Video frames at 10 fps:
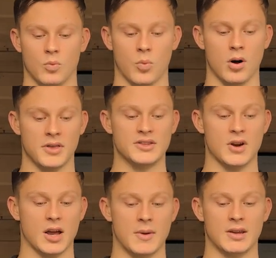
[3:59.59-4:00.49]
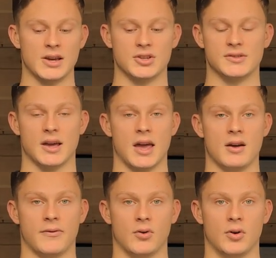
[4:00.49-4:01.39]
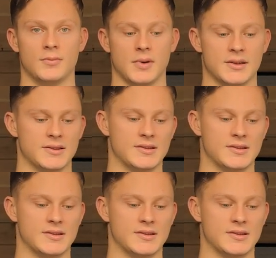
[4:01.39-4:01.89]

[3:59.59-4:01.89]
What these recommendations are here for is to